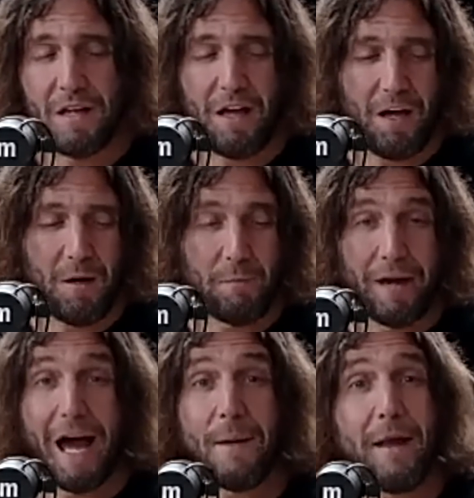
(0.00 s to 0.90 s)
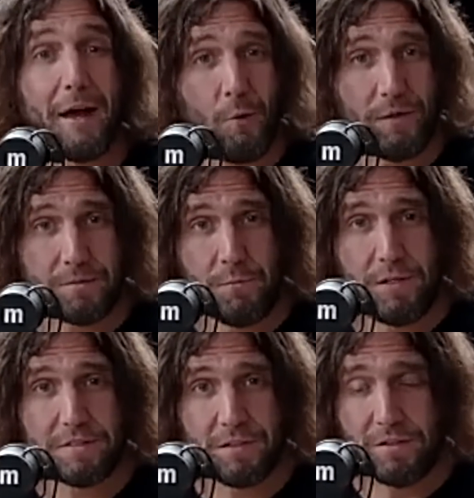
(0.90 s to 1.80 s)
but I'm not going to
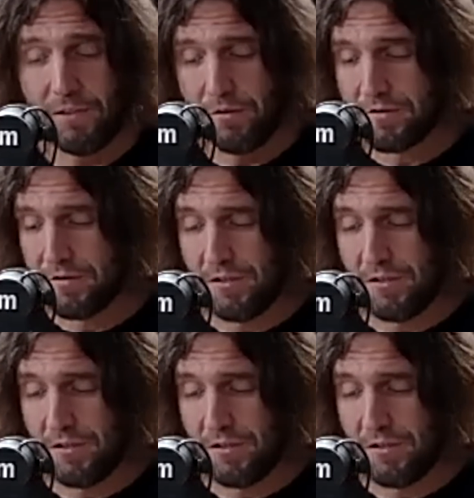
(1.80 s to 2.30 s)
put it to good use.